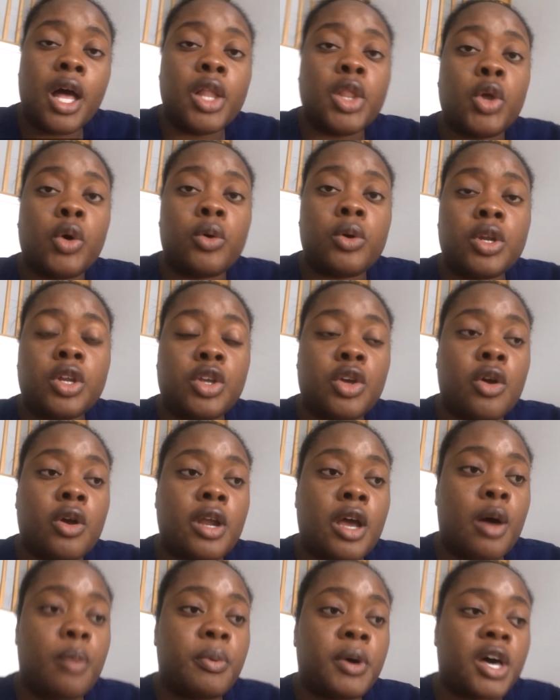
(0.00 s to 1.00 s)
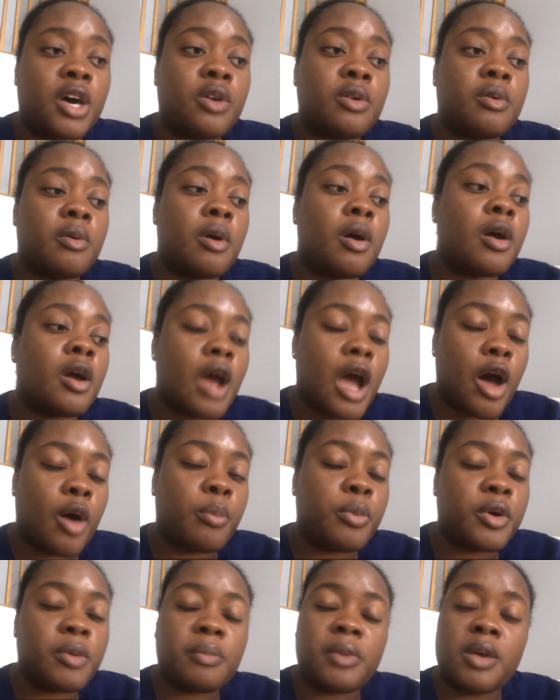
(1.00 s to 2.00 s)
Low urine
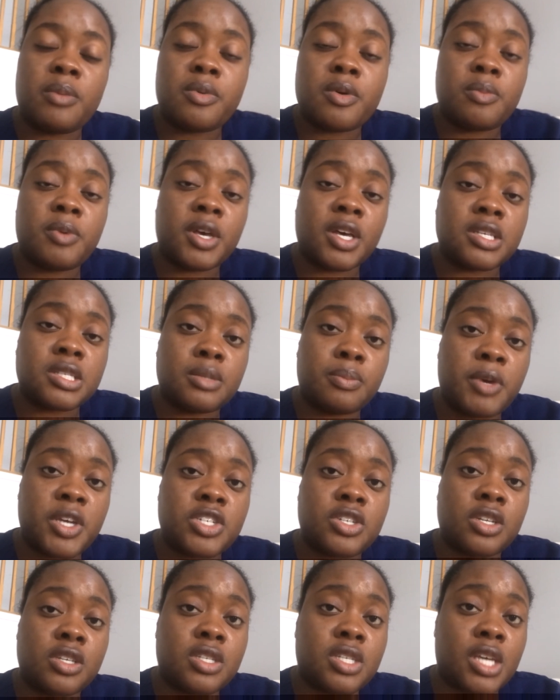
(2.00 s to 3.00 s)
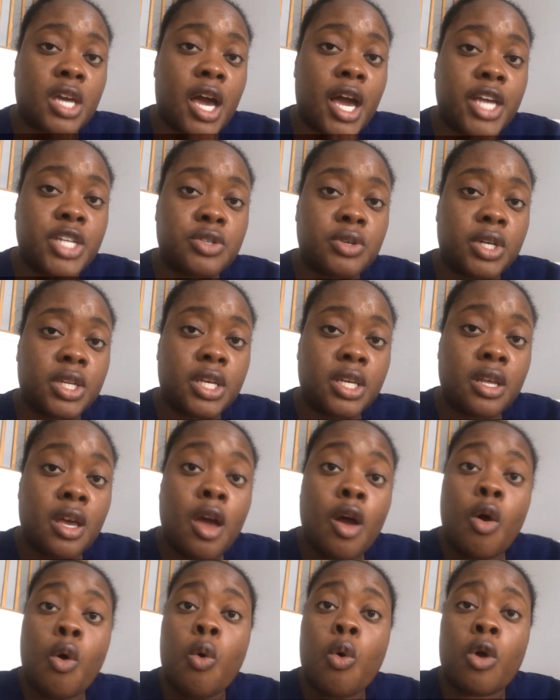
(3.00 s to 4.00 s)
output may be because the patient is dehydrated,
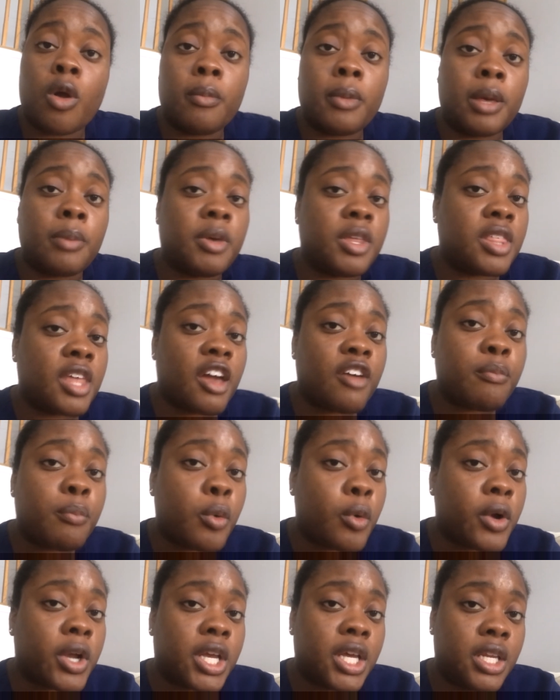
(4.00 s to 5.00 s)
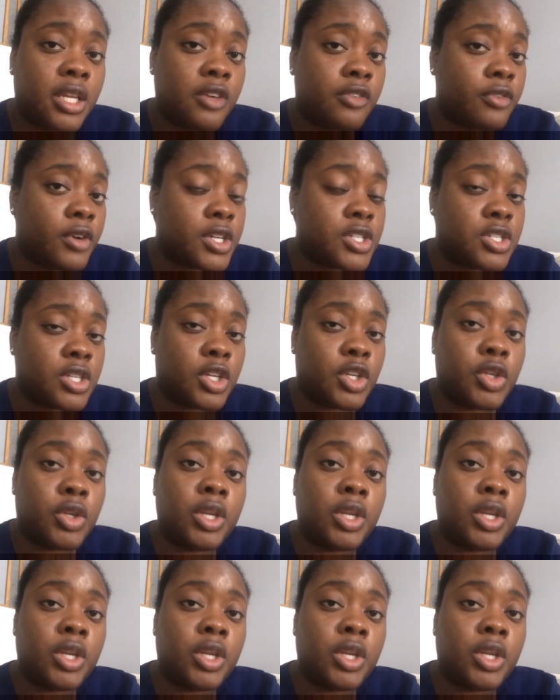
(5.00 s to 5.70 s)
or maybe they have poor kidney function.